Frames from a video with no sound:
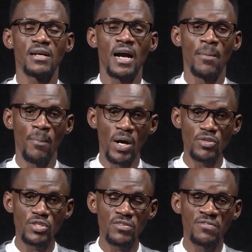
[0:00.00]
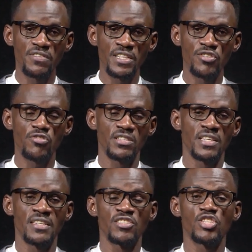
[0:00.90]
amount of interest
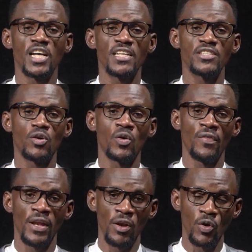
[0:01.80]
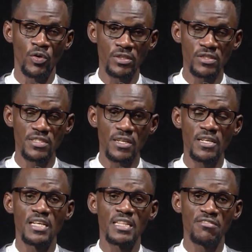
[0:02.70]
that is charged on the loans.
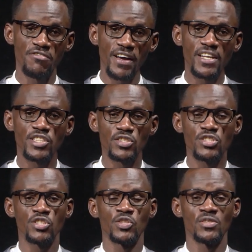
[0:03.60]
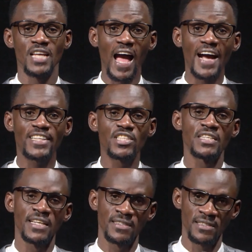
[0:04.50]
The financial institutions
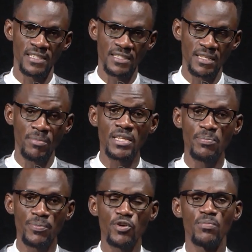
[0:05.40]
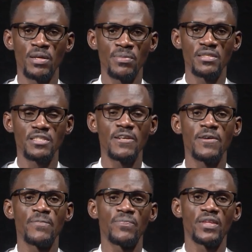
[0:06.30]
actually exist, but the problem is
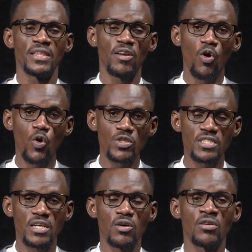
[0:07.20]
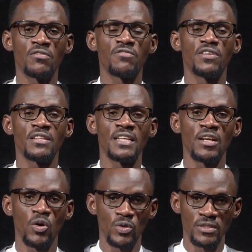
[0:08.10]
the cost of the
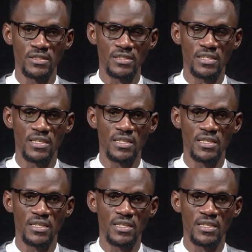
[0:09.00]
loans